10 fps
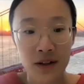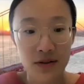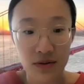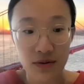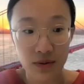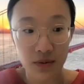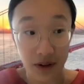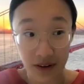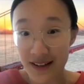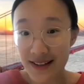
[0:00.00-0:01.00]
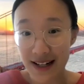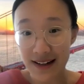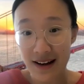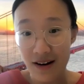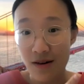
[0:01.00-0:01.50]
to where things stand
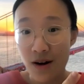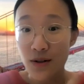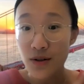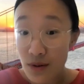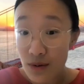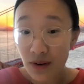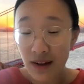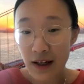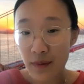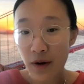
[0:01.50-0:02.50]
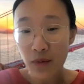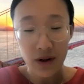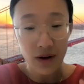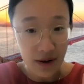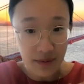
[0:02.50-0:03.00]
now. 2, thinking about
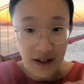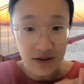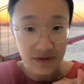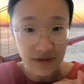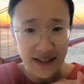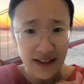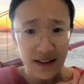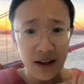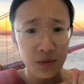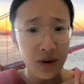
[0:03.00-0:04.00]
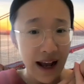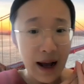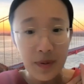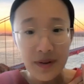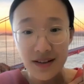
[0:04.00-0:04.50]
where automation fits in and what
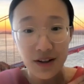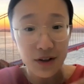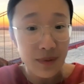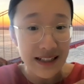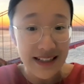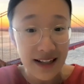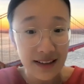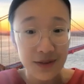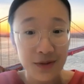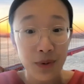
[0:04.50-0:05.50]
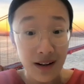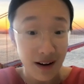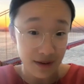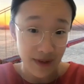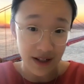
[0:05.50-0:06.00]
happens to human and talent when
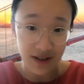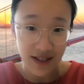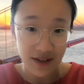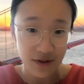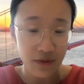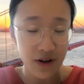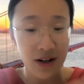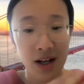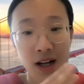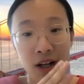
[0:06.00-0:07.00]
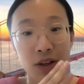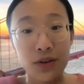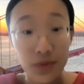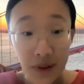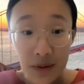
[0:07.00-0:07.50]
automation takes over. 3,